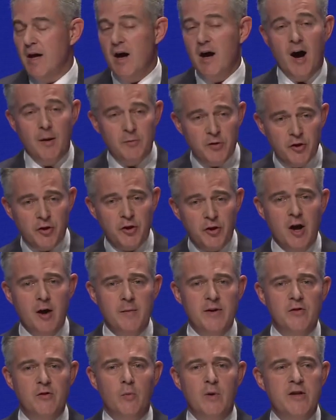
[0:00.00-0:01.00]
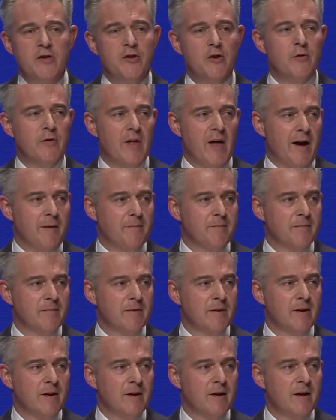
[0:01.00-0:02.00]
I'm determined that we do that.
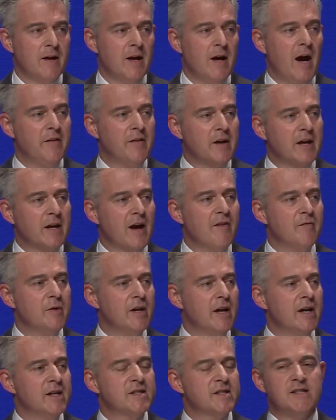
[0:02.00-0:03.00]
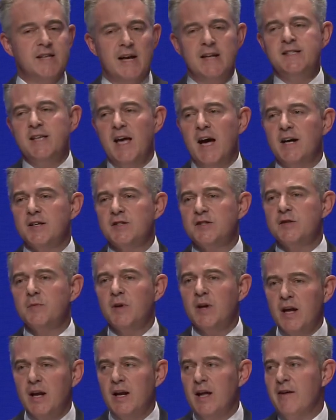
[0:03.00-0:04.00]
And the government has set out some
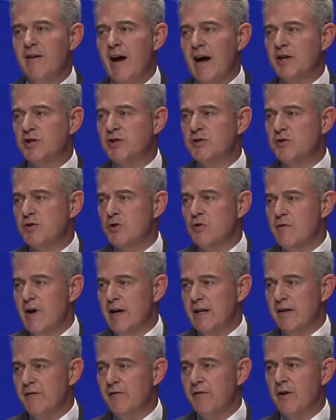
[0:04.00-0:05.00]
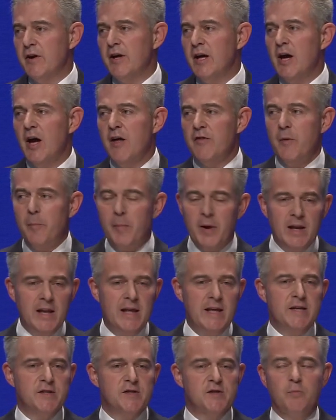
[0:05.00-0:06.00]
clear actions already for the
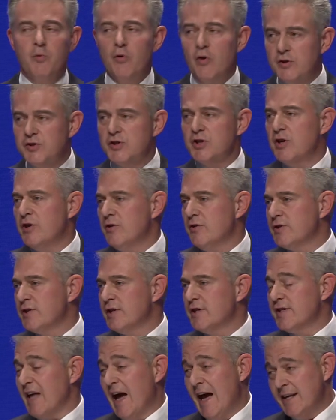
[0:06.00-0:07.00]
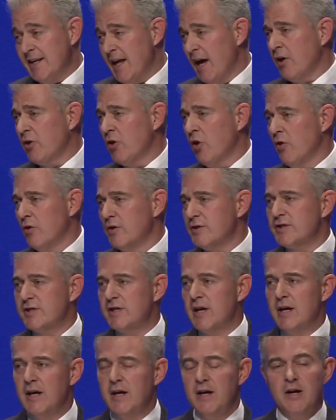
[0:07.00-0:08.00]
police, prosecutors, and our courts
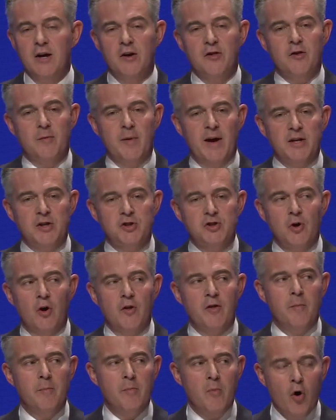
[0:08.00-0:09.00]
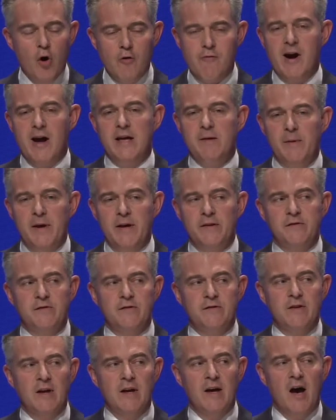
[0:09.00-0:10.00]
to make sure that more
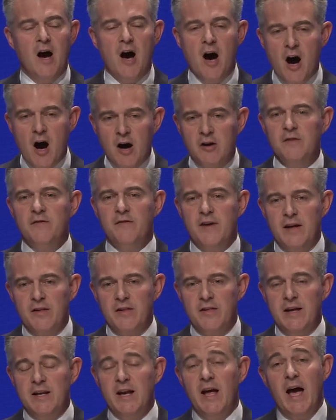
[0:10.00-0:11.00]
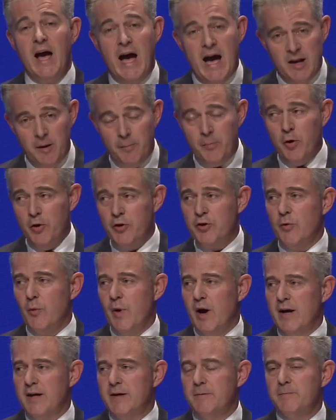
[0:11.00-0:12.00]
rapists are convicted and are put
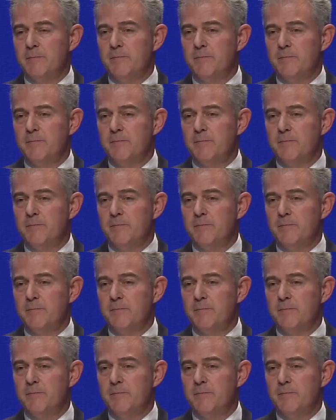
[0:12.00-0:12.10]
away.